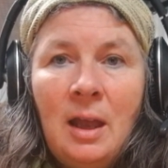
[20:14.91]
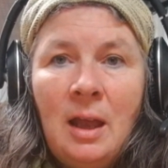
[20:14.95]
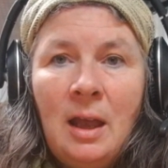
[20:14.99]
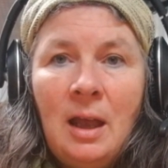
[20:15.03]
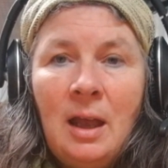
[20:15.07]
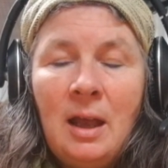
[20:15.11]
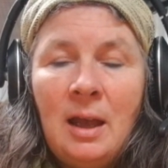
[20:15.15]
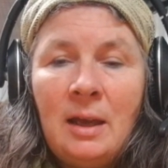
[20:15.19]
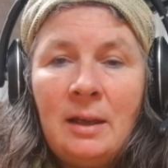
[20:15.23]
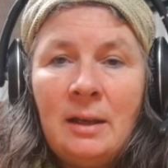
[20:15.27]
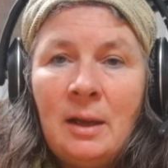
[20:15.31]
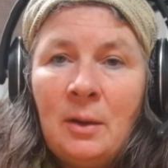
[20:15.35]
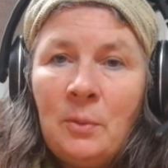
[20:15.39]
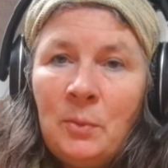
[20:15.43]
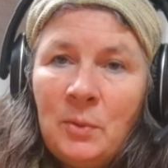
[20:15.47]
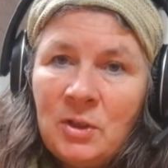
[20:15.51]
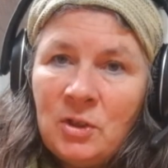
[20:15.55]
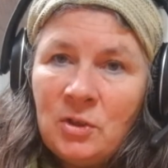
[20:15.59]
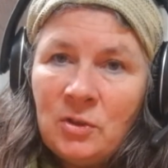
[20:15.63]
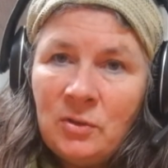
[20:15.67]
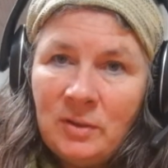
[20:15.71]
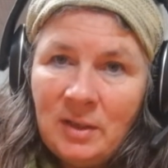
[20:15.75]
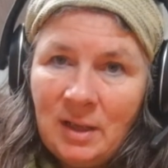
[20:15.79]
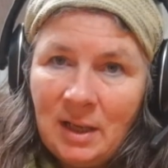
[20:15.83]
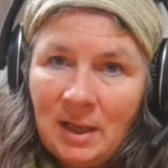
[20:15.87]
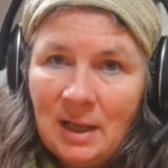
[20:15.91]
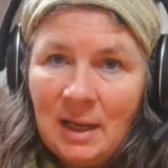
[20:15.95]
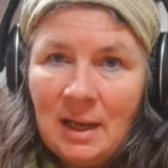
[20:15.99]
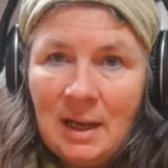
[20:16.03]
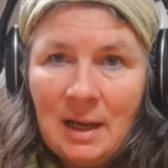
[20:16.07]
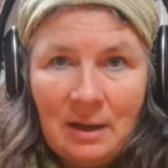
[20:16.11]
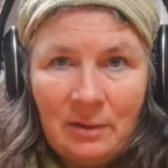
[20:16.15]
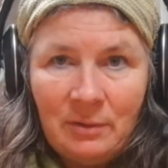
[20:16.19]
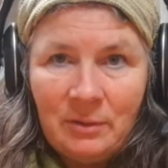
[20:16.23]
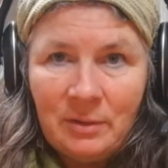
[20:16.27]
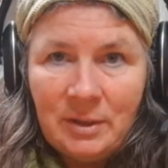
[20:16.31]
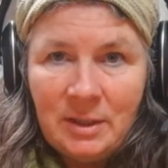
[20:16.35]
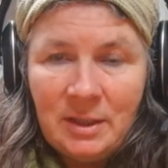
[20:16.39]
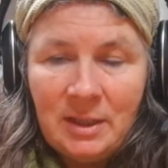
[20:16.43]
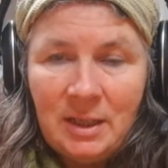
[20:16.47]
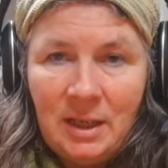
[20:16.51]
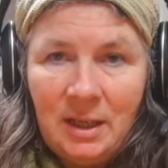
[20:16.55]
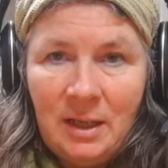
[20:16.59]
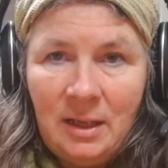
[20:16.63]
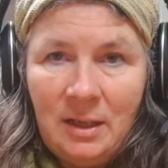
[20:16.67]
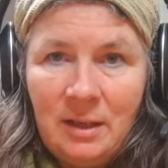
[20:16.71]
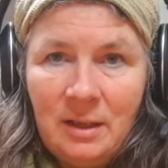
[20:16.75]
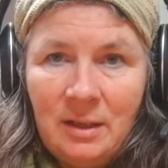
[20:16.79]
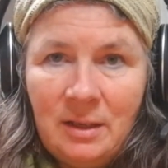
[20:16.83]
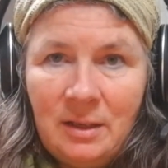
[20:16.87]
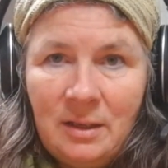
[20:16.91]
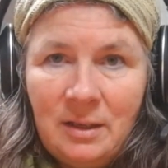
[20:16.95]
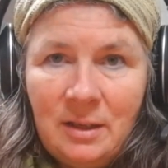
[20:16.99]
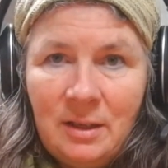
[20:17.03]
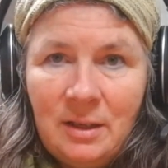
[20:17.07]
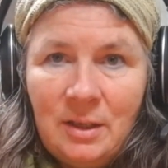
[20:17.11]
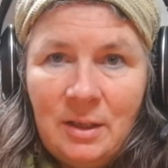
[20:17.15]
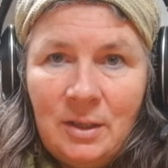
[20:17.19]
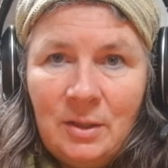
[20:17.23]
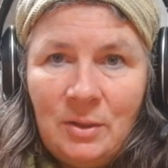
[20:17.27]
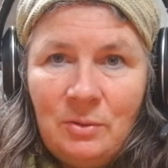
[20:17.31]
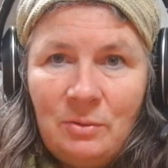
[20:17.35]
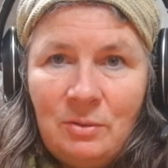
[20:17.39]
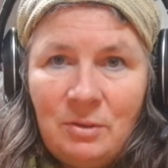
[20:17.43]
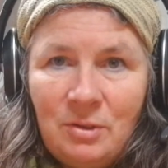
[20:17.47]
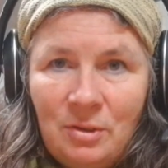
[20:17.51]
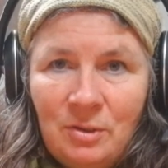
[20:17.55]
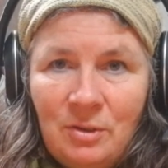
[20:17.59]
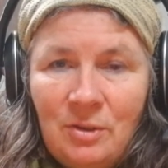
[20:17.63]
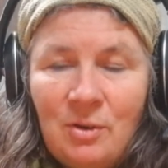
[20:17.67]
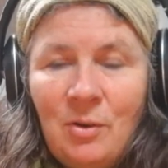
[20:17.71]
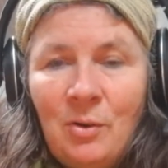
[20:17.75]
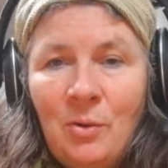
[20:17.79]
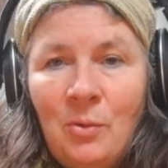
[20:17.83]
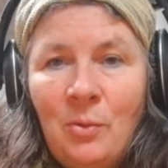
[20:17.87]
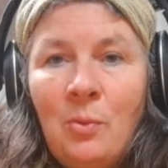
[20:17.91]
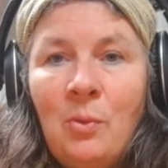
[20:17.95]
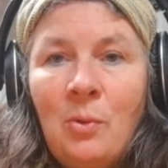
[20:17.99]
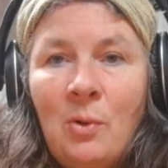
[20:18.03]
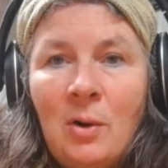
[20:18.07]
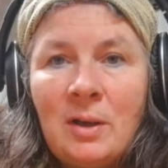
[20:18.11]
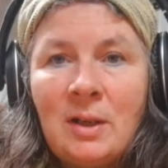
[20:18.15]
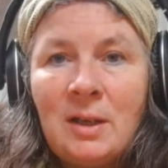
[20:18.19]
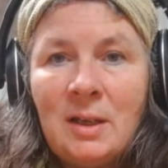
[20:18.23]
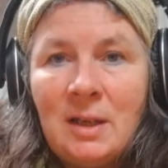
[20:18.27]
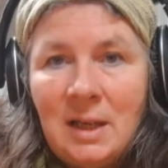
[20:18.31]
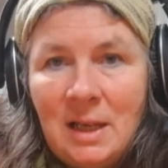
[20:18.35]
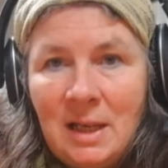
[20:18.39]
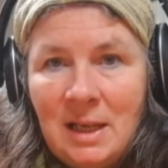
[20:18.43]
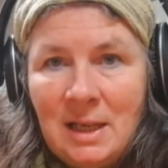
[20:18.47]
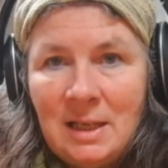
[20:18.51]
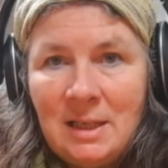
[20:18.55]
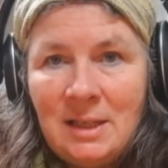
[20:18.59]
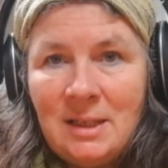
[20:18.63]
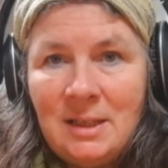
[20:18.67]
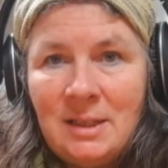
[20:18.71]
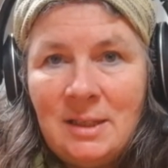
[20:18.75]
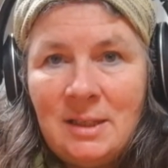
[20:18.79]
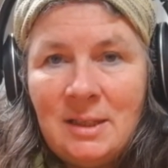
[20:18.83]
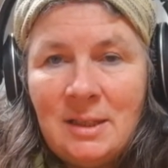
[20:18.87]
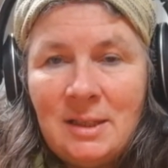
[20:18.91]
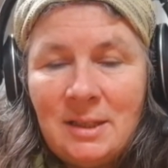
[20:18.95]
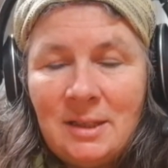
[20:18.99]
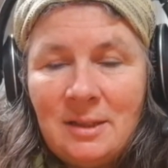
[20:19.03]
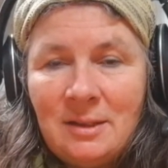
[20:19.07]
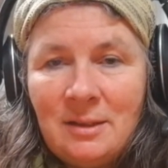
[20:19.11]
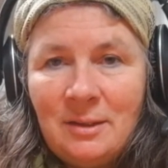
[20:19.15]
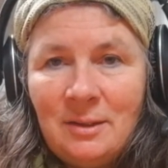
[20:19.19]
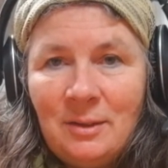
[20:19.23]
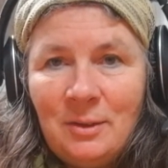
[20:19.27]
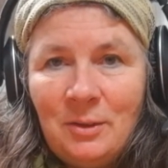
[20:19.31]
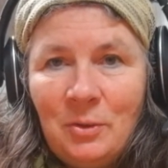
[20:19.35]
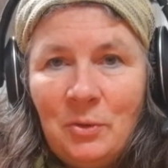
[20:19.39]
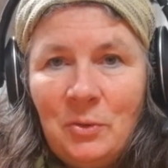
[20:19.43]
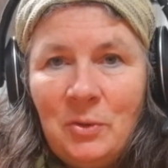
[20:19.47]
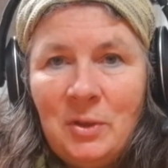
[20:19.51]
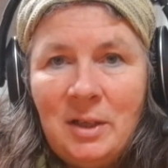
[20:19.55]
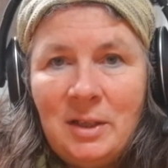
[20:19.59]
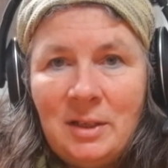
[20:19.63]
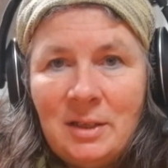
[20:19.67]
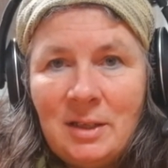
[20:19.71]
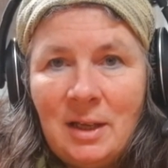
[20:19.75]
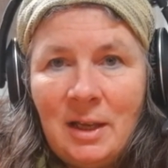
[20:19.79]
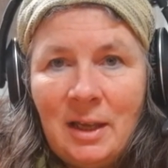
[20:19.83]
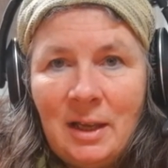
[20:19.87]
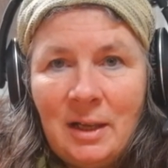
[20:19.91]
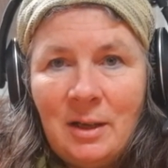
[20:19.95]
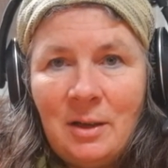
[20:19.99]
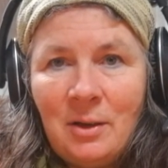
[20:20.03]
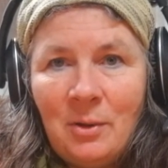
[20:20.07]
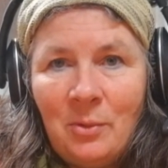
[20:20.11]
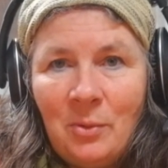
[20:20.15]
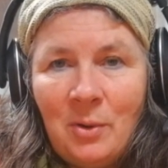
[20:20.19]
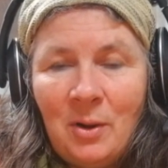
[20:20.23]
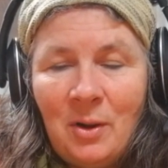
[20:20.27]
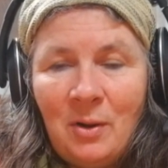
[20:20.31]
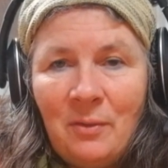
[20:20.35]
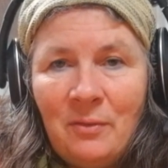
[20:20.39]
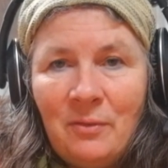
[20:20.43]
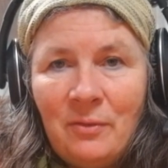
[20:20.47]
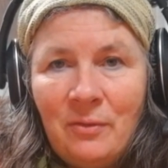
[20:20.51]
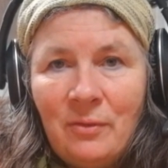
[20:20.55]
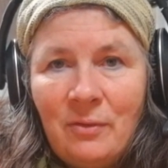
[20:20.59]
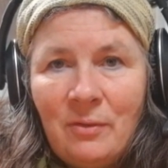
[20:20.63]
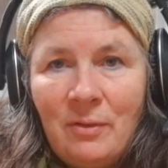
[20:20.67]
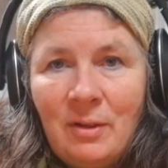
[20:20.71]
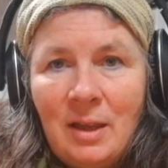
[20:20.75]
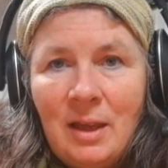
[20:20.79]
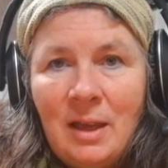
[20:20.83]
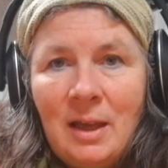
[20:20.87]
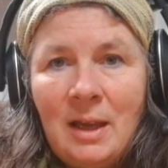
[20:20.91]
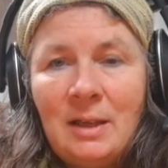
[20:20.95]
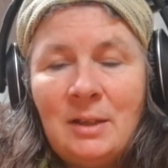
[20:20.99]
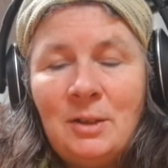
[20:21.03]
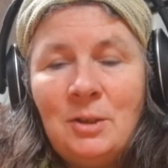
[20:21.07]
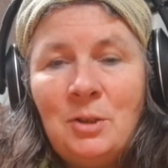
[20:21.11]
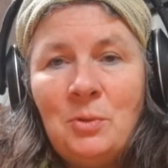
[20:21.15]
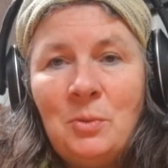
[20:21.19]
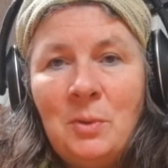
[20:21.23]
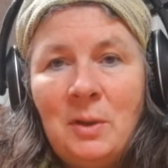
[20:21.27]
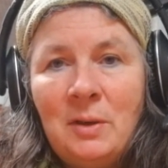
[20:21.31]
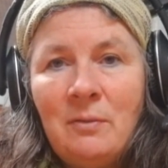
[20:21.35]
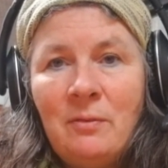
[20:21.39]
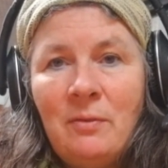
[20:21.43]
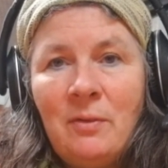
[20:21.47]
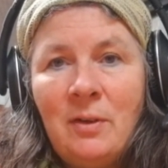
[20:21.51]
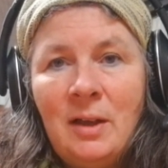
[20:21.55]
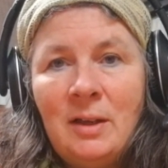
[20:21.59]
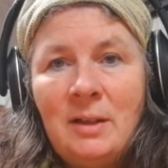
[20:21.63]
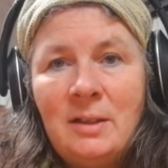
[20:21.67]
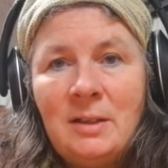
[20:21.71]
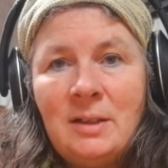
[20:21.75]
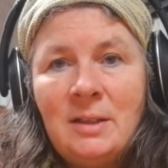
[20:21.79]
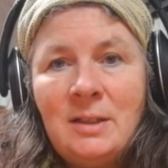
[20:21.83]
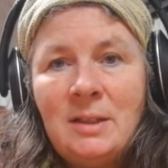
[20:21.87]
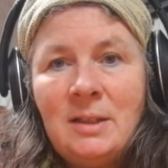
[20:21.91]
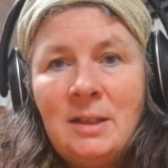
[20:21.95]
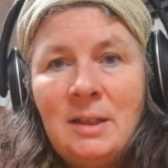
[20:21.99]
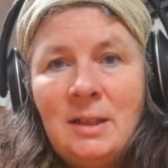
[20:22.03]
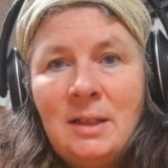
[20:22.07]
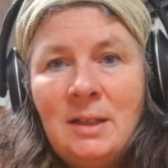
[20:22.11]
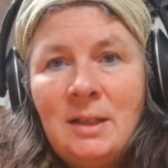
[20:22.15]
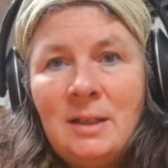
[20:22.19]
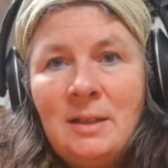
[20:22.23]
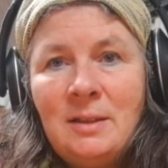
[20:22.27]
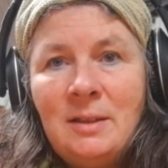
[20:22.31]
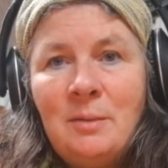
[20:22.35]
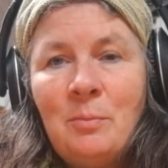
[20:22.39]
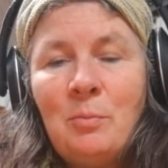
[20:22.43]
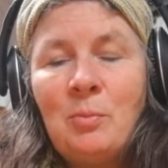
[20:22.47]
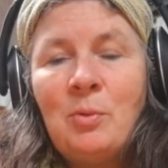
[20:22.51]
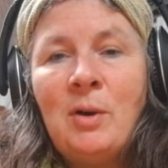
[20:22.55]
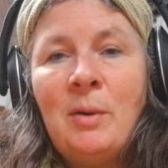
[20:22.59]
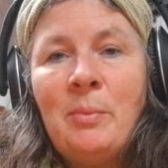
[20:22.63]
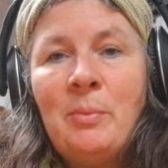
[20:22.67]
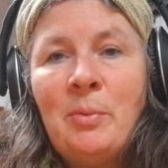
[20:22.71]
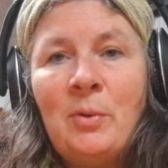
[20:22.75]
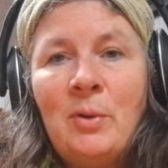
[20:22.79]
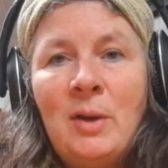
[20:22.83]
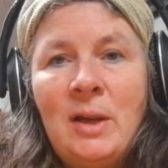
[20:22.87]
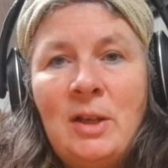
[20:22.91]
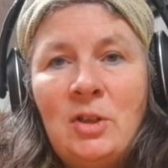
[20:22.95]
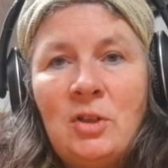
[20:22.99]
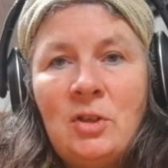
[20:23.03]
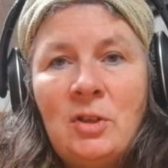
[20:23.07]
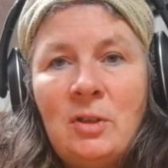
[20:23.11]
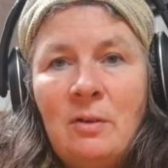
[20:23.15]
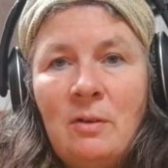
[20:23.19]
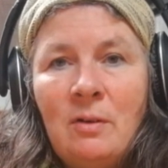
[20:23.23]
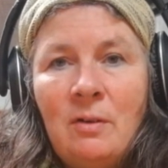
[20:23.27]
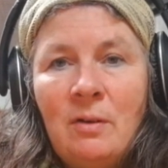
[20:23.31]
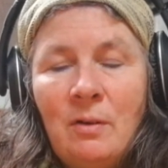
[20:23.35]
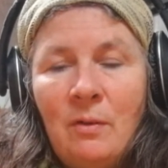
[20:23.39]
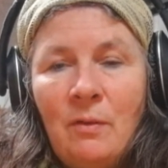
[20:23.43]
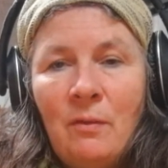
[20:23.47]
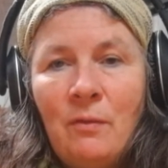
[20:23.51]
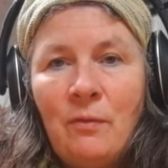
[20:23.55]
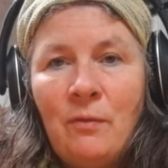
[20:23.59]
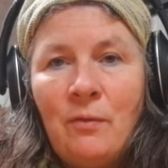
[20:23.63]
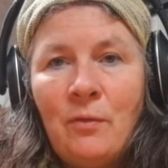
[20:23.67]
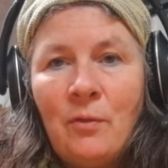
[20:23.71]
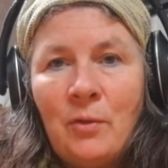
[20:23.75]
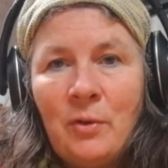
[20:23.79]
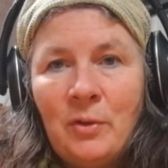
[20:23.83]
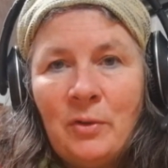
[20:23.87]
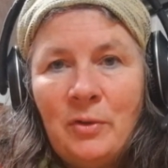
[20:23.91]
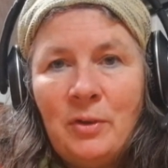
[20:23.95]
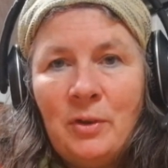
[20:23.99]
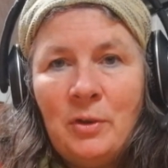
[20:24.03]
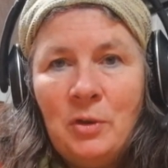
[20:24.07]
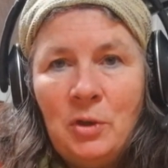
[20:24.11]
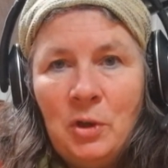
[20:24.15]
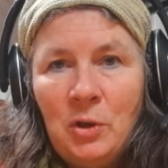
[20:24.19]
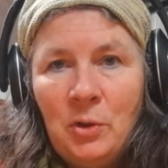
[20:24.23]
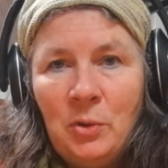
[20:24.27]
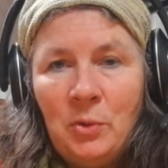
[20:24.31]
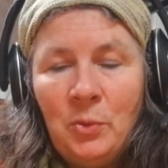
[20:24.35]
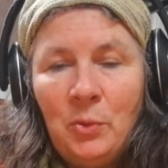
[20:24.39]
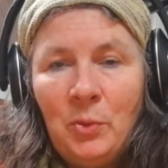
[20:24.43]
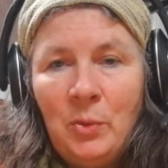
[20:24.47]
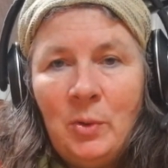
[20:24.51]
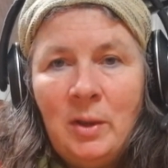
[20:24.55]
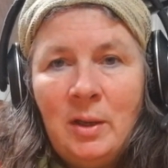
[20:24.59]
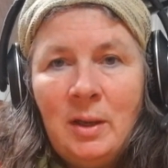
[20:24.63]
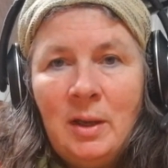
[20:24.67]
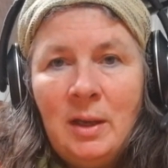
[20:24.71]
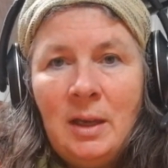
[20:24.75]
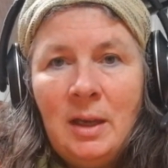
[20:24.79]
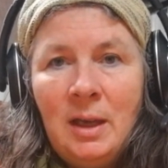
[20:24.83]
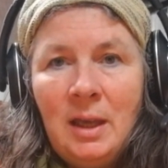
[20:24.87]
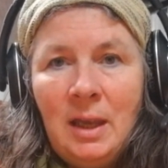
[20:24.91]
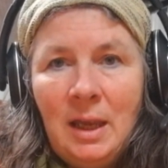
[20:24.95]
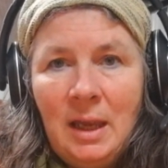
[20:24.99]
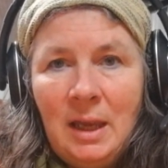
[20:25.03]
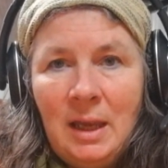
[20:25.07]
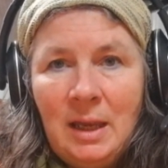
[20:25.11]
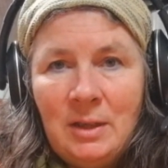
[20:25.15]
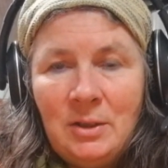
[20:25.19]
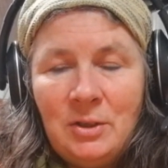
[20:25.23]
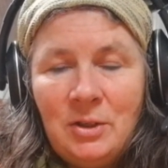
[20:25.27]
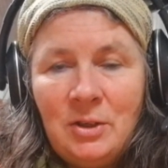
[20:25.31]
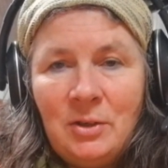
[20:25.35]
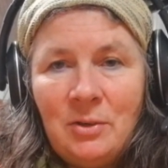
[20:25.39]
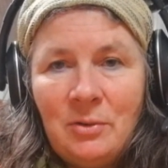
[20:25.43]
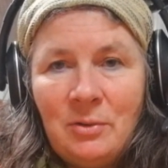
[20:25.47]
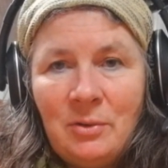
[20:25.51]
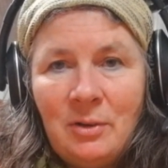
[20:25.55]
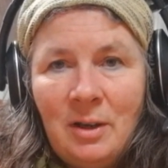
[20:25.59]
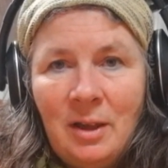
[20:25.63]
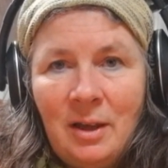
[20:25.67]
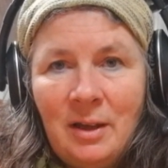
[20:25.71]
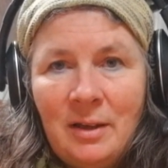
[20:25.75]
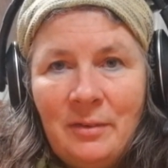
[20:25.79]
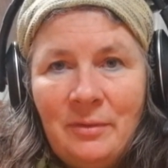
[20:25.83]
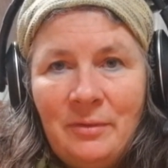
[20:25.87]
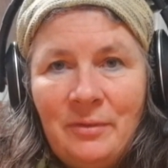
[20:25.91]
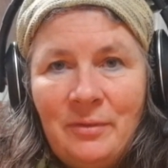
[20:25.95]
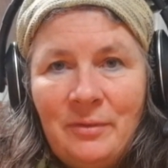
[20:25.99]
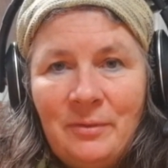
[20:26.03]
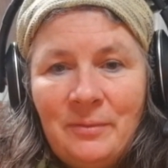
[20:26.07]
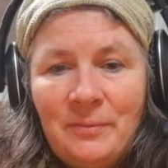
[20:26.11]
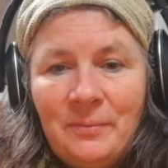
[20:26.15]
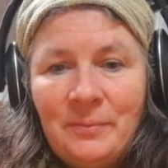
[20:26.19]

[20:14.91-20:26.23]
And I wish you the clarity to know what it is you need to let go of and to invite the preparation for the new into your life.